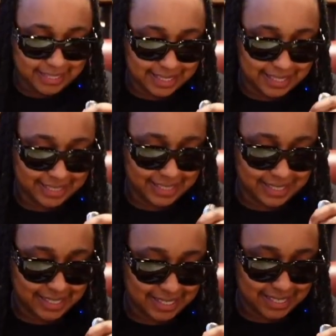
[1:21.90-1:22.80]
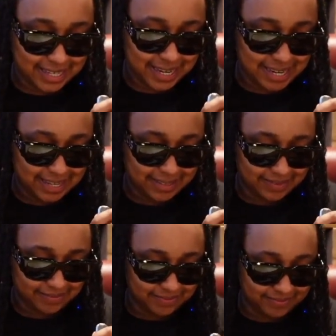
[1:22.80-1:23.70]
let's taste the steak.
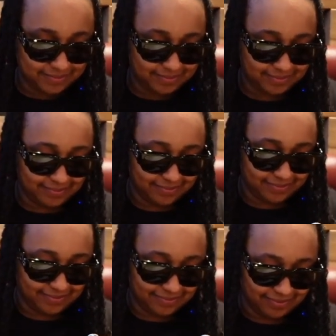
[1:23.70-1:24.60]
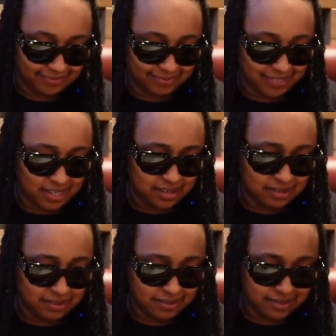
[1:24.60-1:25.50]
Mm. Mm.
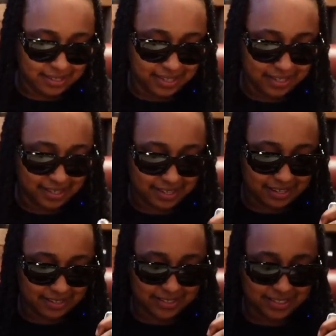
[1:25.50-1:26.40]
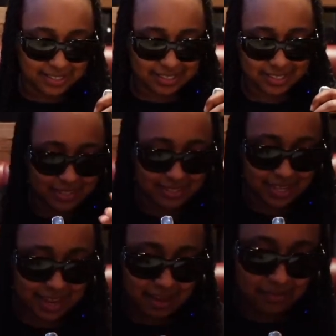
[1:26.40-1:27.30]
Oh, look at that. You can just
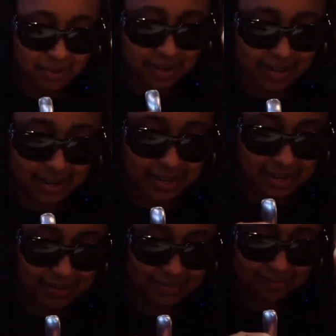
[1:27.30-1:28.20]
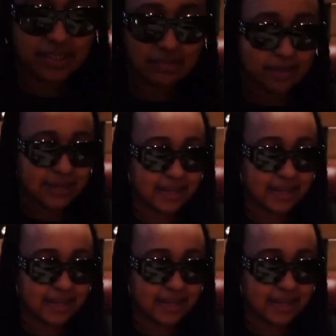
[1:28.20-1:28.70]
dive right in. Let me